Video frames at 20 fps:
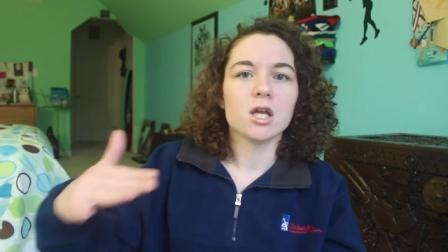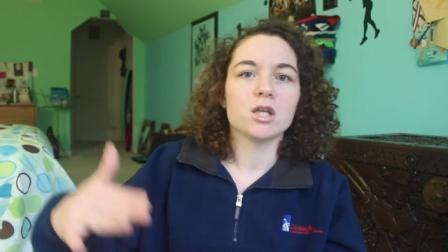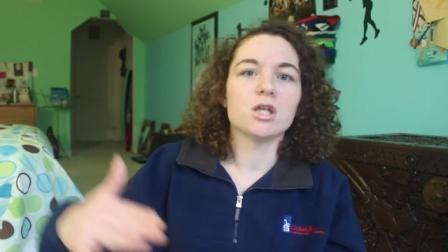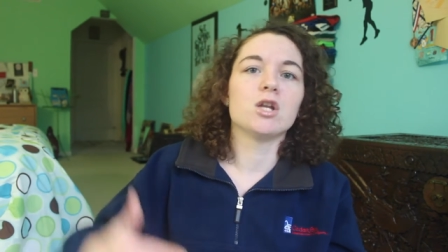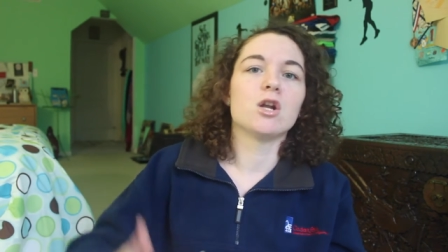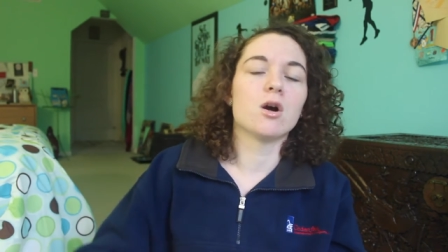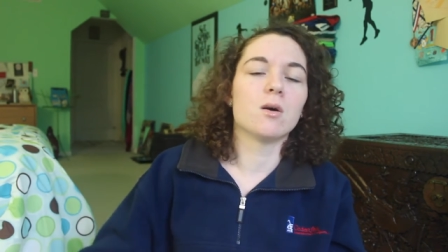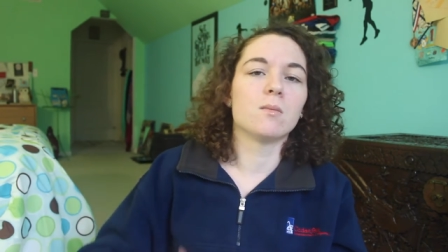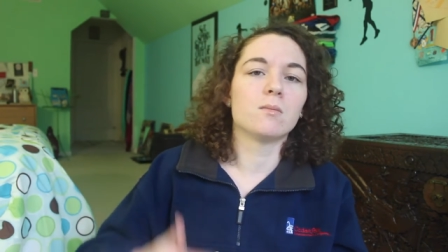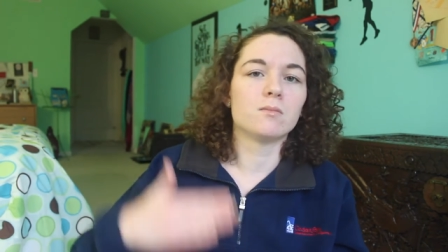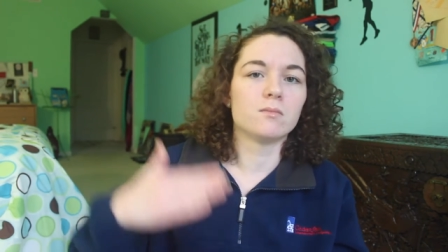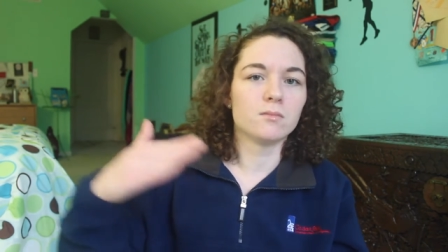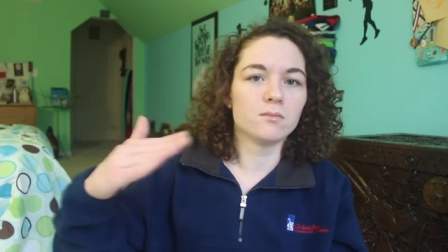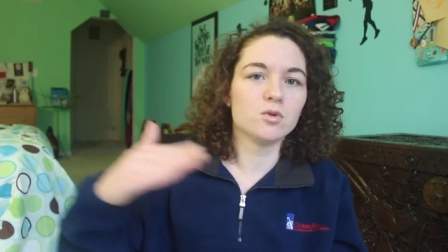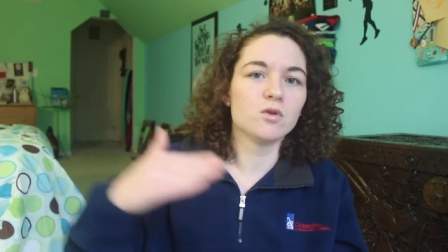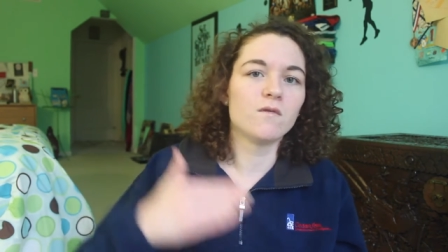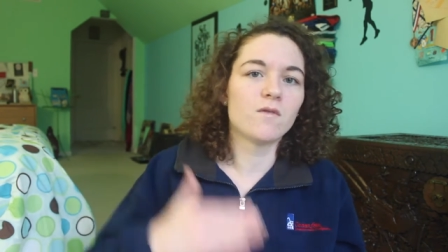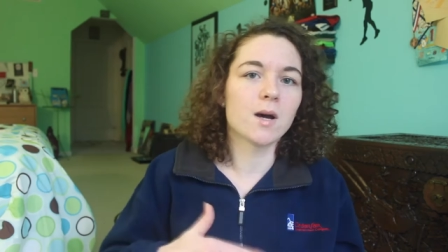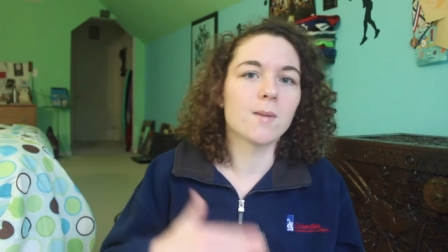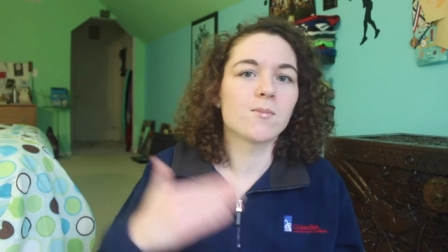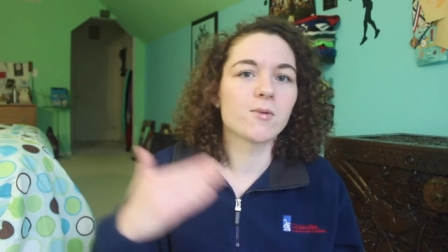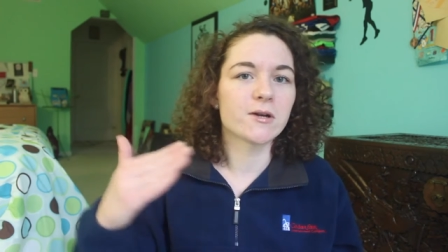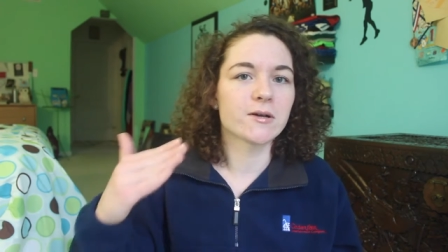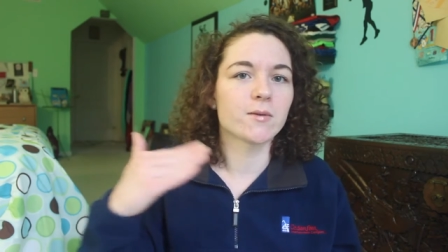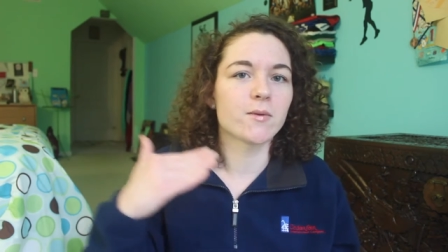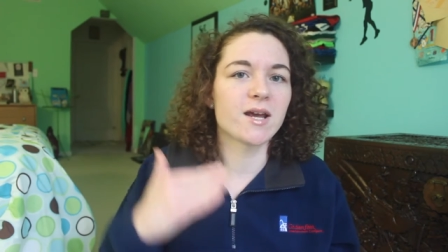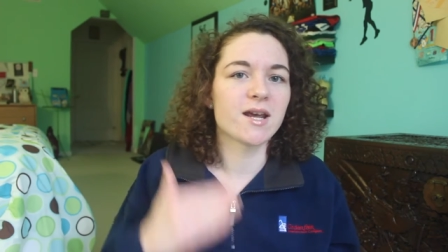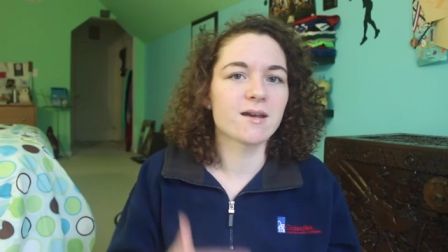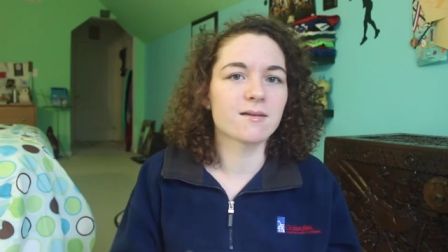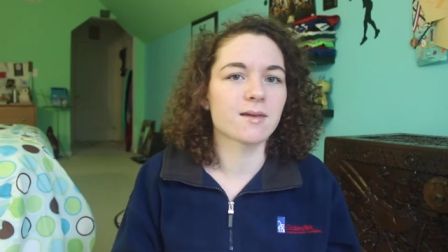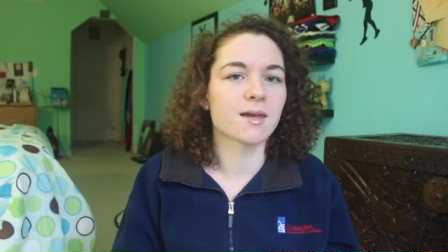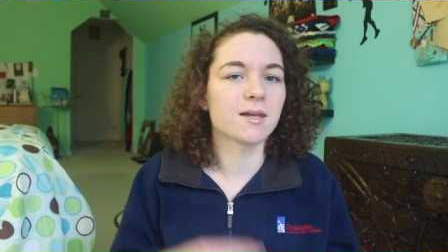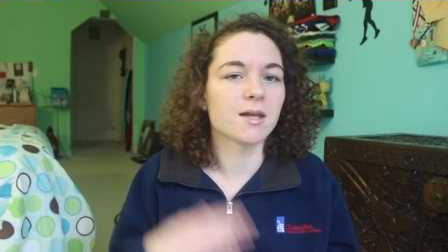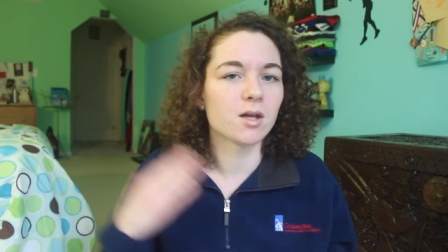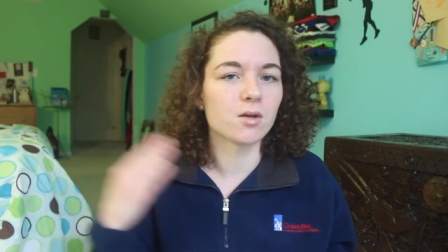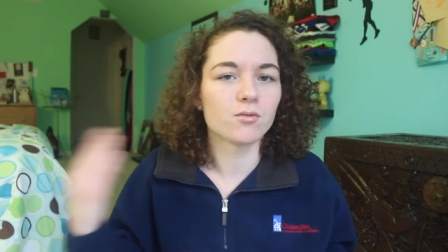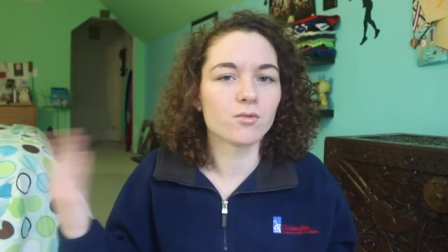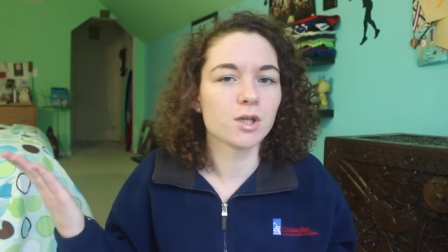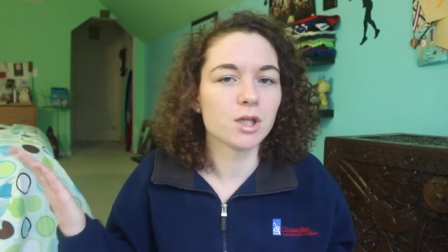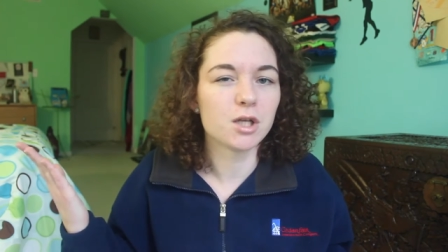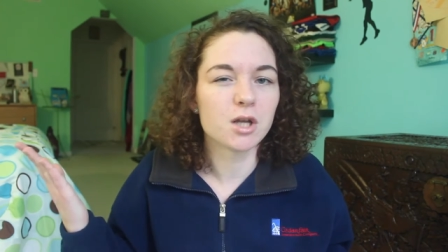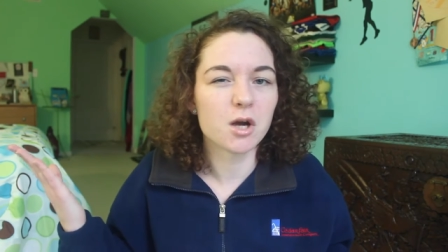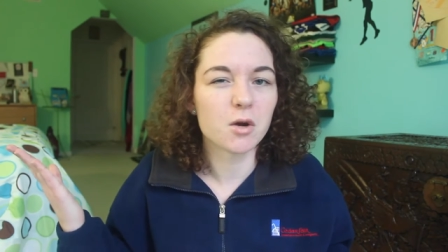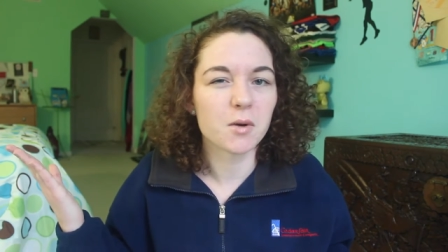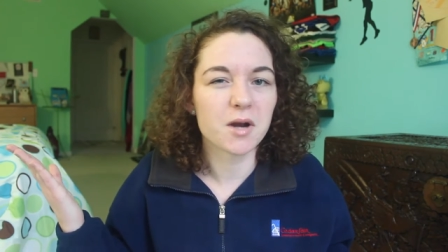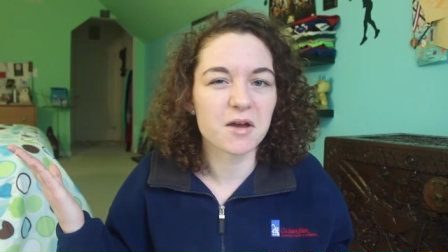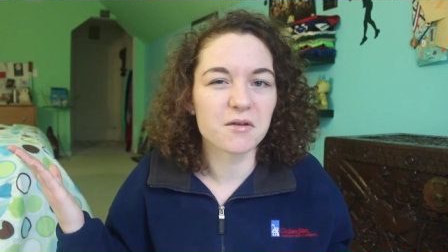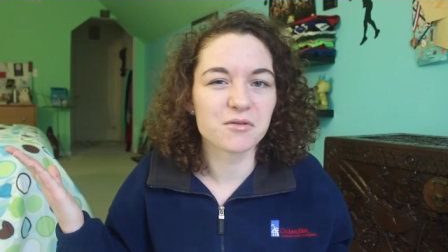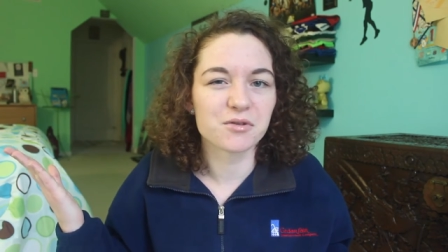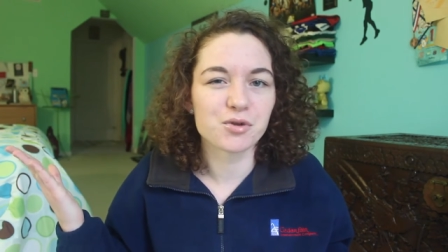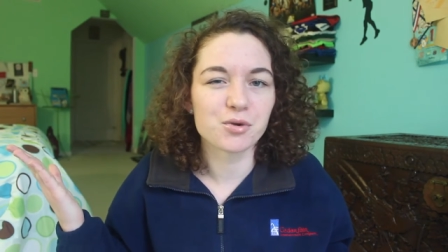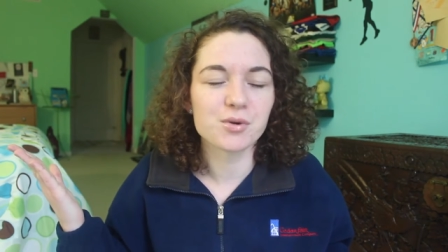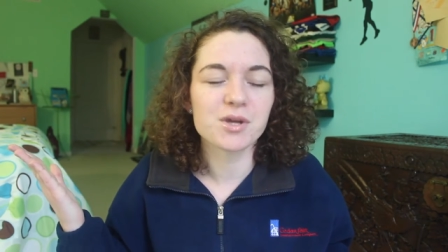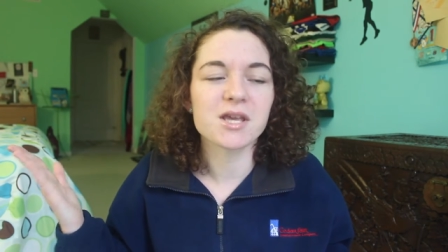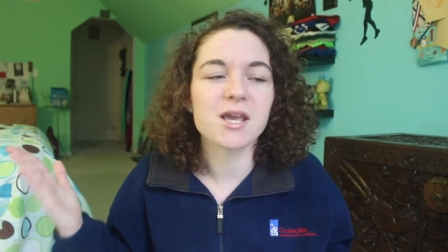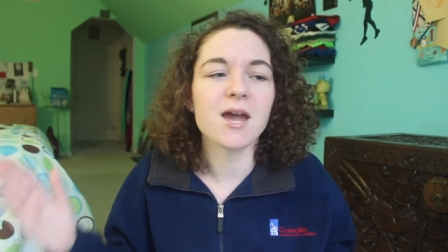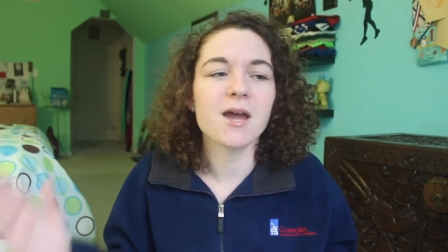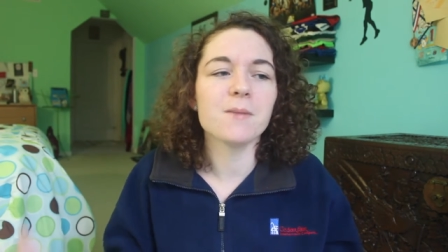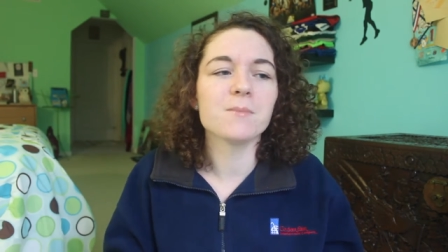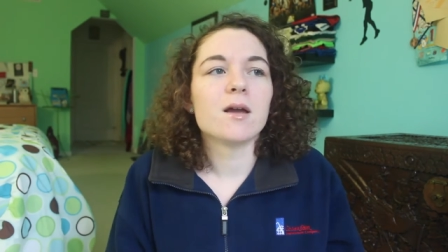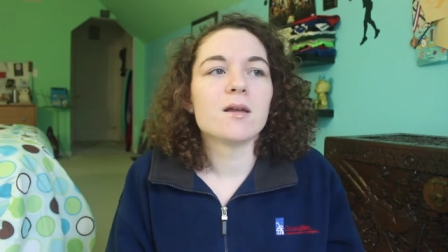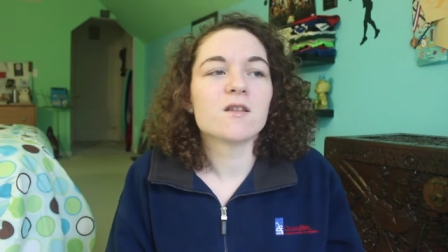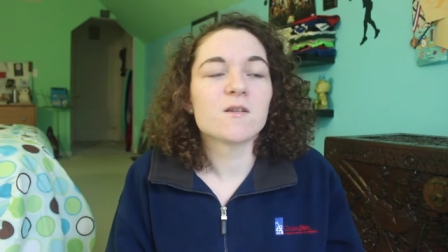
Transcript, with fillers: you know, move up right away because I didn't really know what I was doing yet.